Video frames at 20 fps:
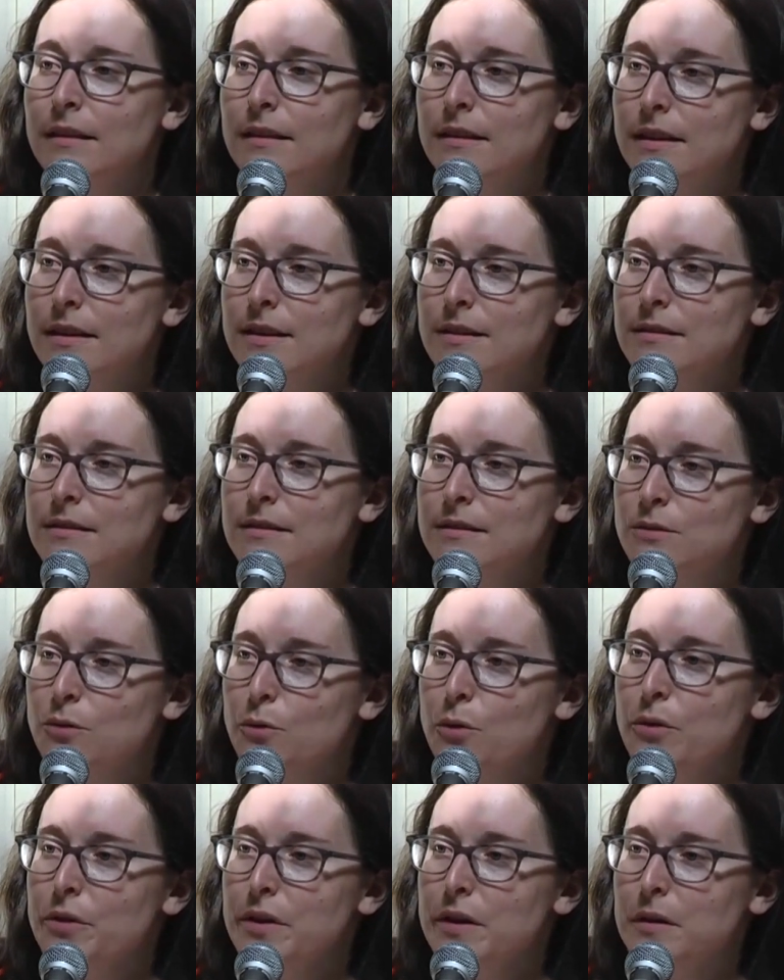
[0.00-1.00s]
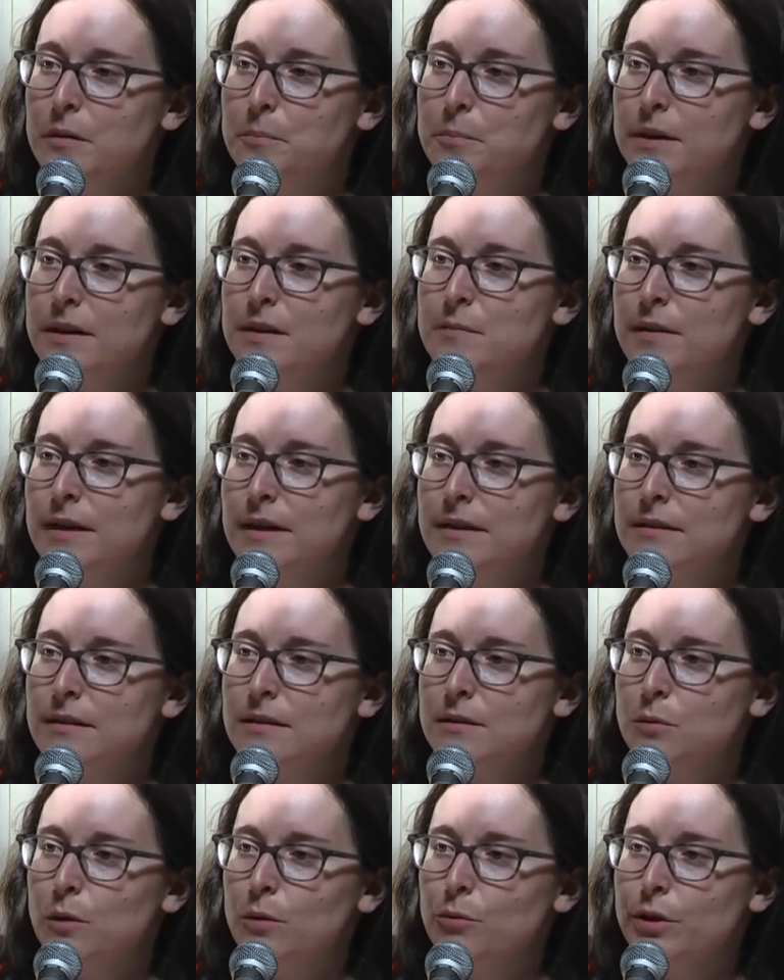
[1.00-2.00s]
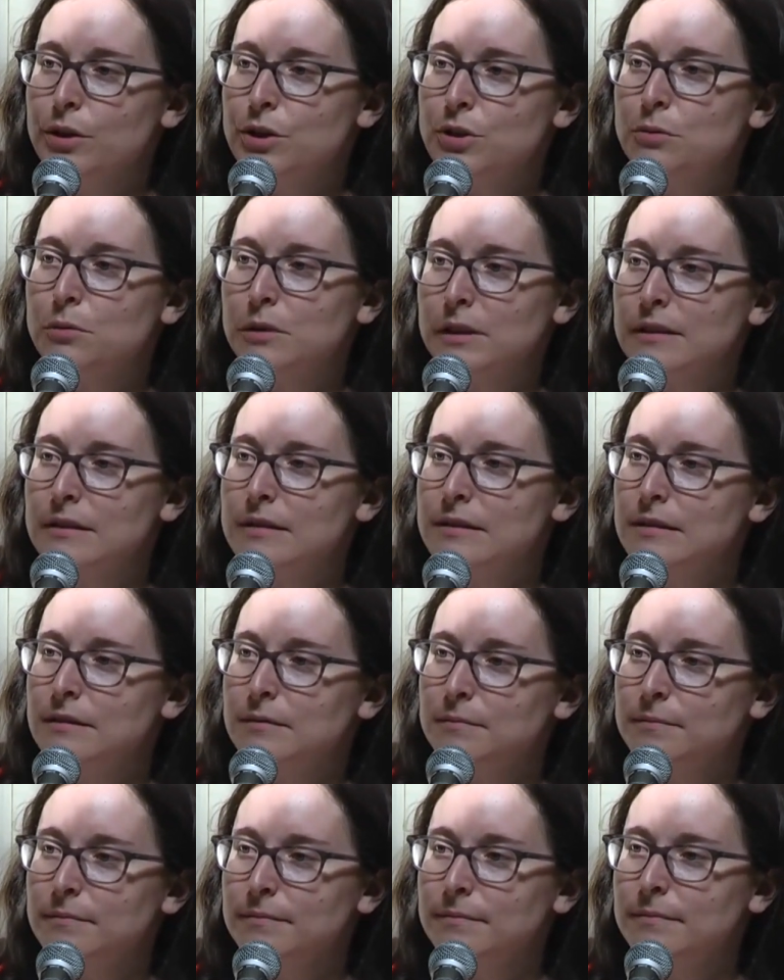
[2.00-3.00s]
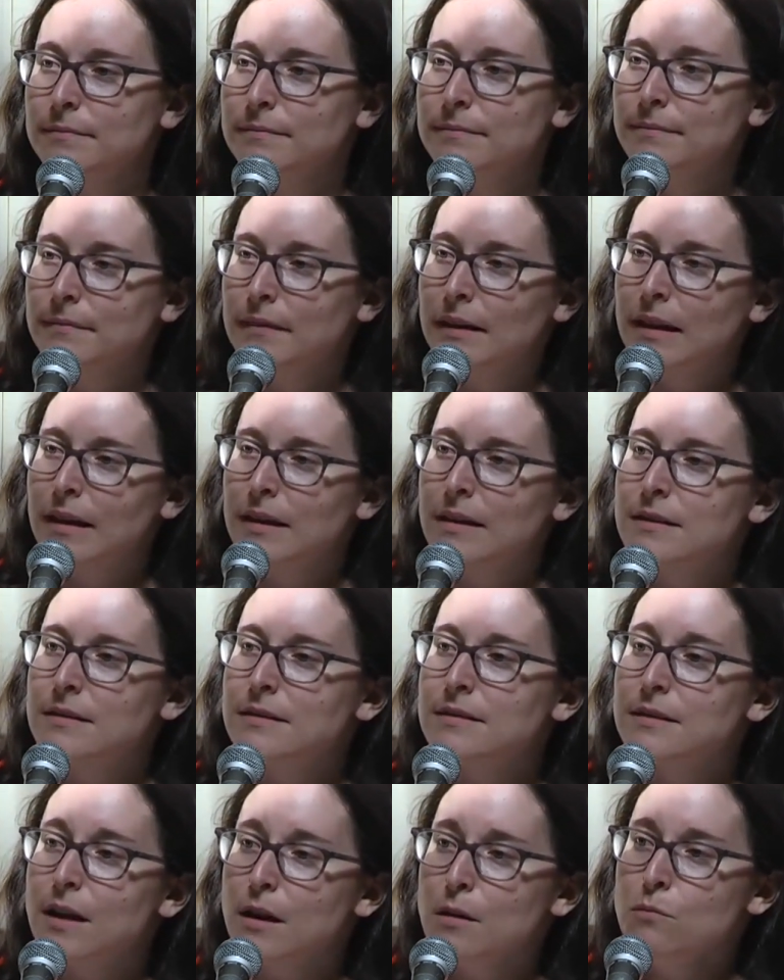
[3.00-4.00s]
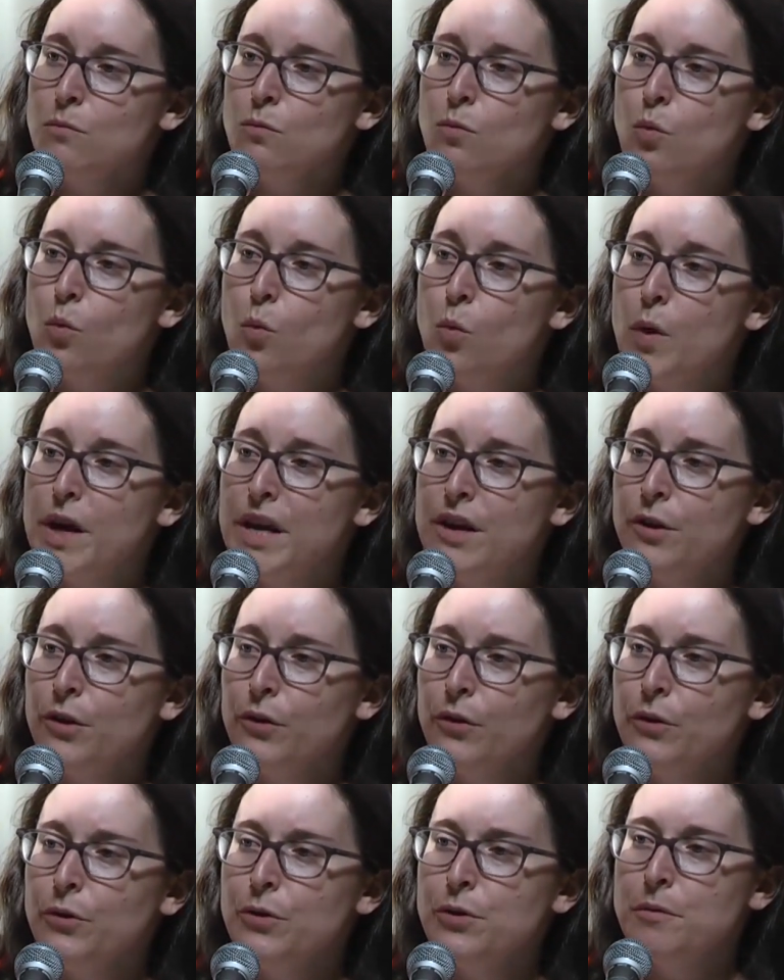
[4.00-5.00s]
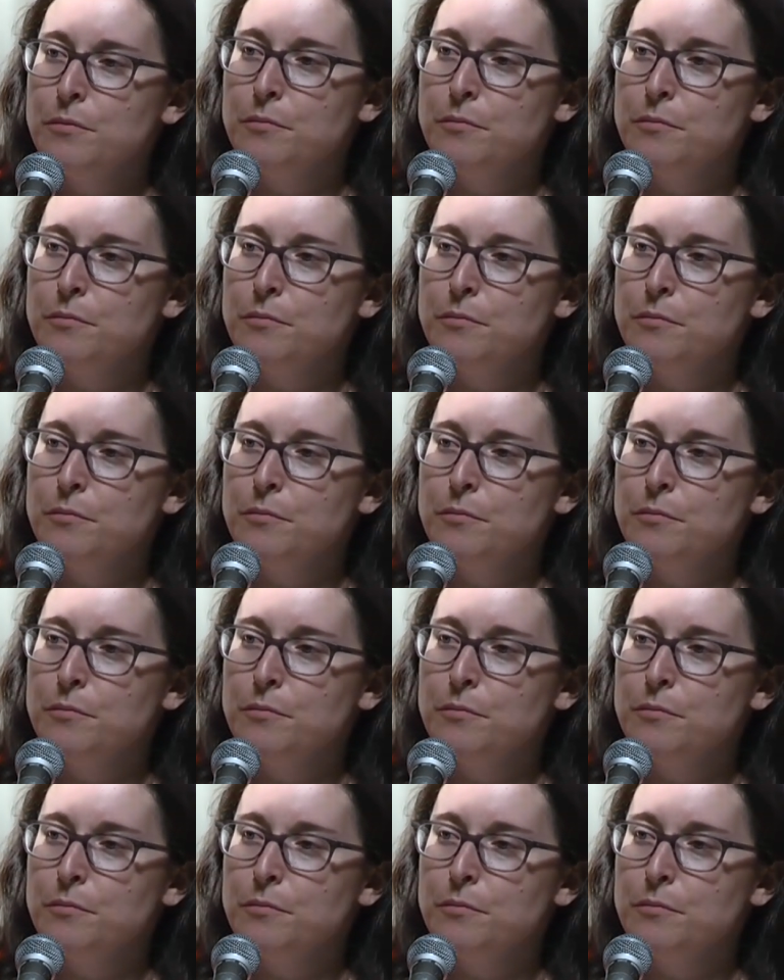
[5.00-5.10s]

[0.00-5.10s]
this story epitomizes what ritual is. Some weird,